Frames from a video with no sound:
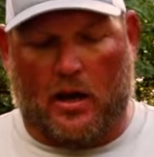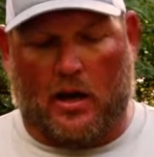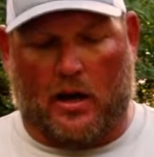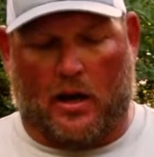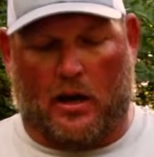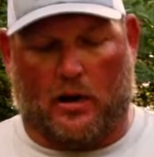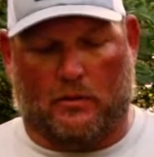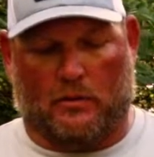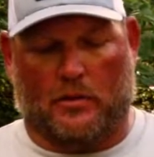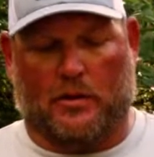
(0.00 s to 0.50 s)

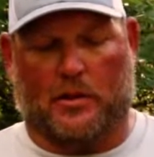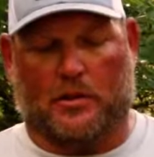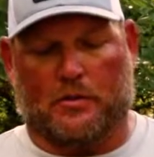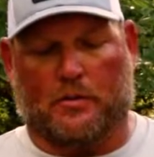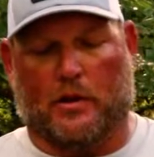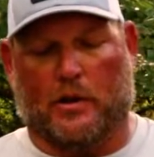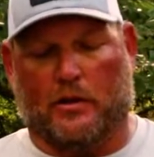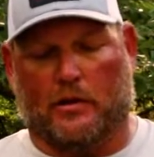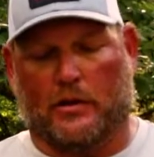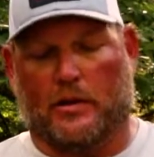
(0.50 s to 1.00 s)
Holding this
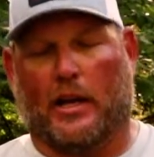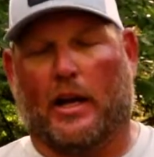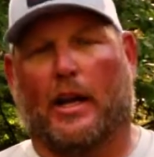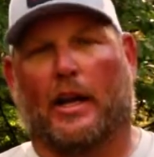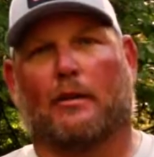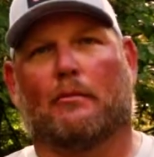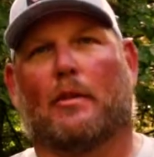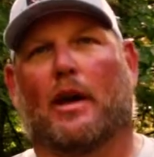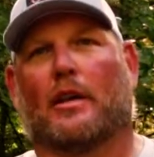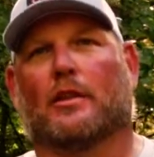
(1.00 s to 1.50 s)
reel in your
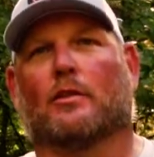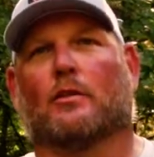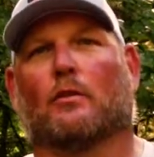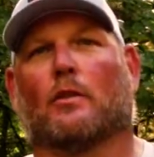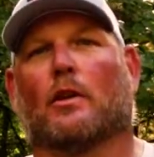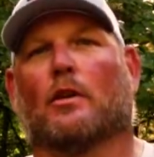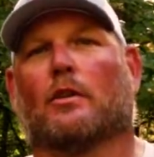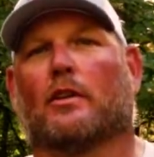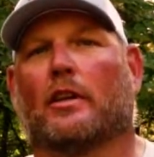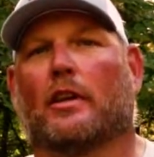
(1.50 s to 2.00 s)
hand makes a
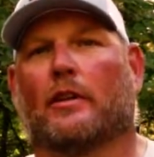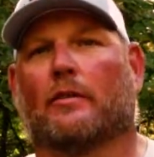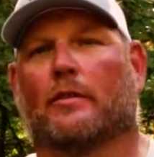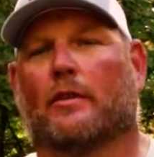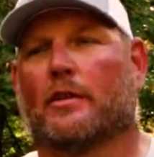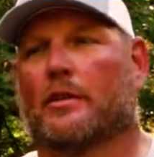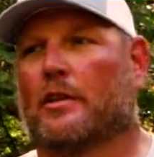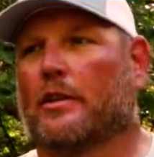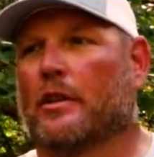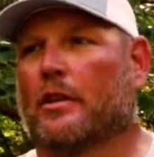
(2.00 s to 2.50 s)
world of
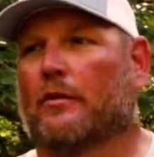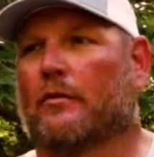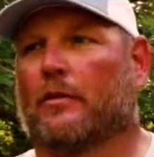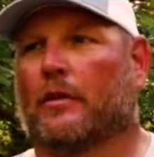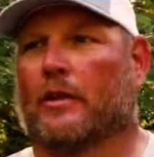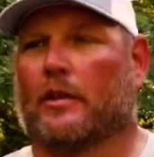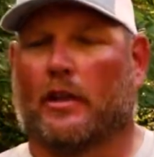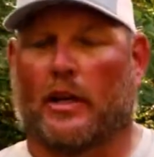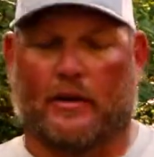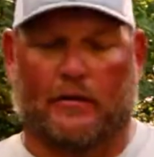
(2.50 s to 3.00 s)
difference. You can
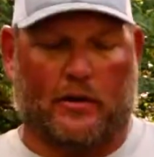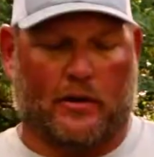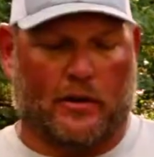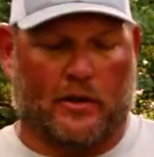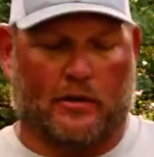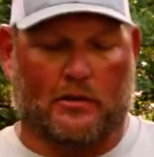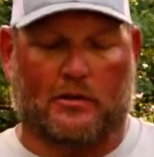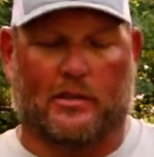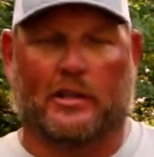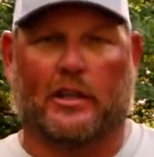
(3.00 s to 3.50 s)
feel every
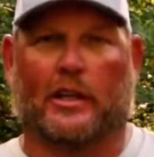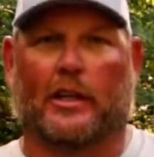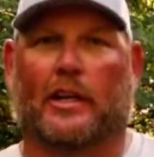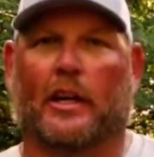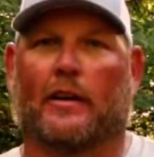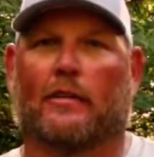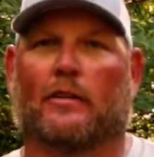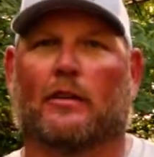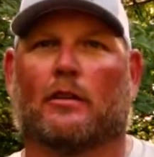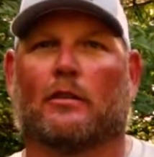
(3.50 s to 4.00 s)
little stick,
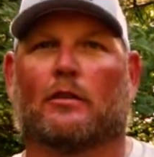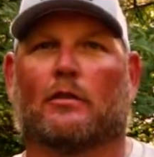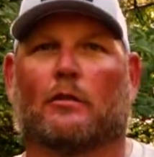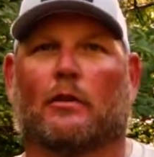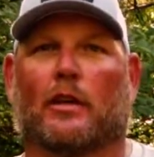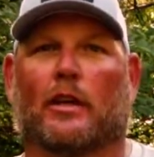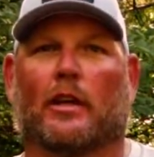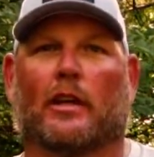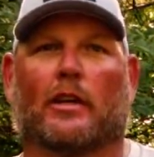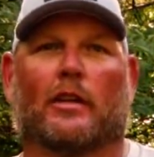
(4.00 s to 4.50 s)
every little
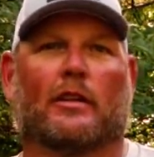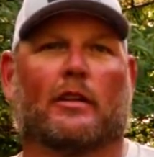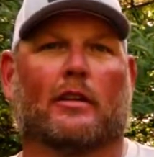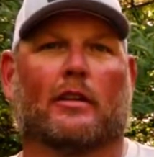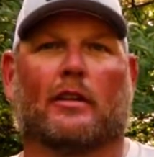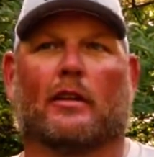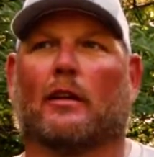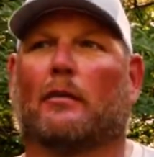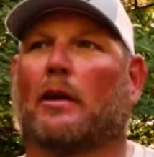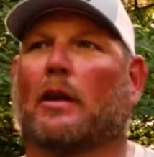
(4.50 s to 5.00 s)
twig.
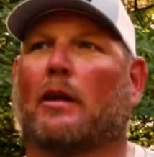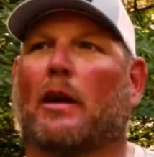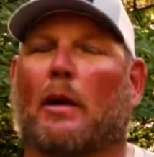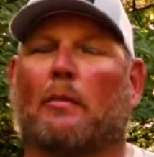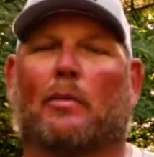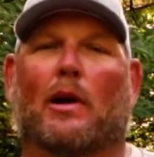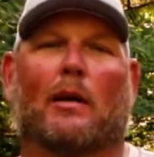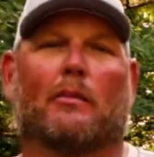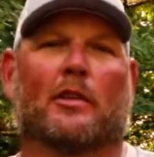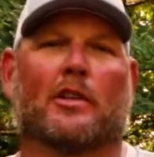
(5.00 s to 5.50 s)
I mean, I
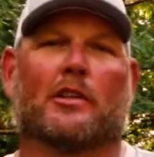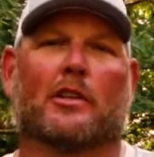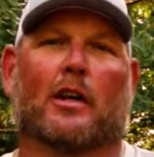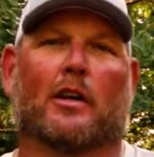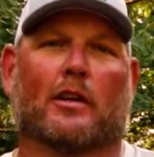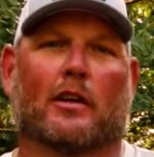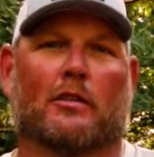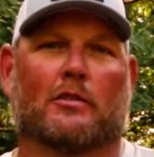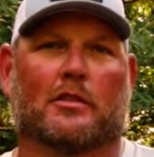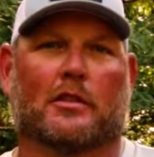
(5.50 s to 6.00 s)
probably
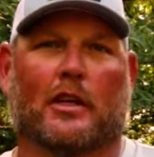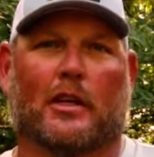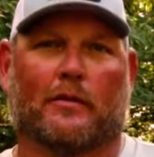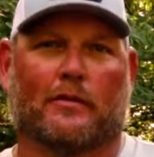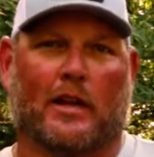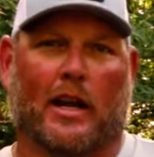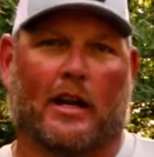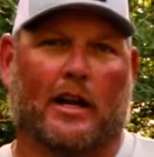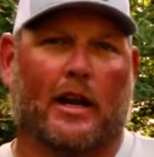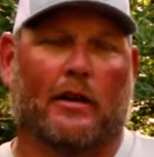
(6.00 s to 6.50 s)
jerked on
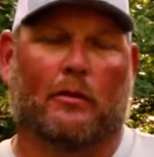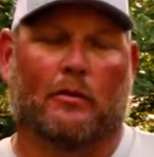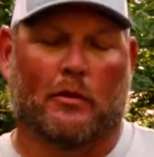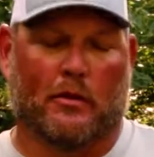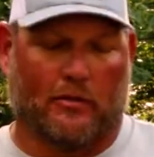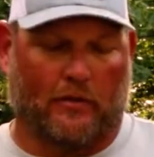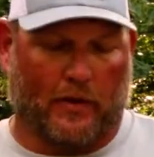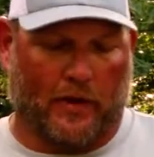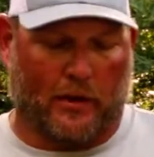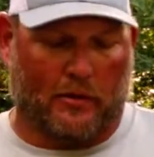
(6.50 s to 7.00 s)
stuff that I never would
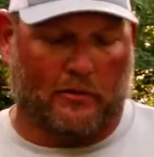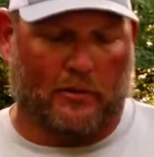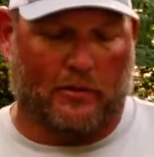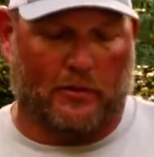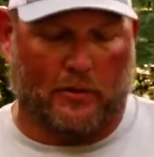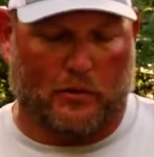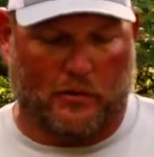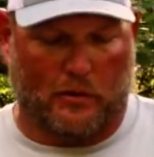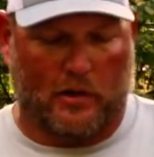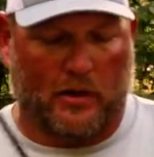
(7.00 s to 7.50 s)
have felt
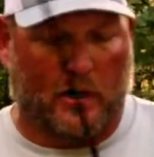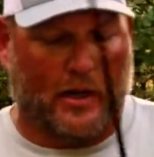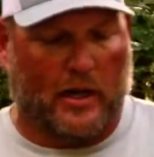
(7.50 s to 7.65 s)
before.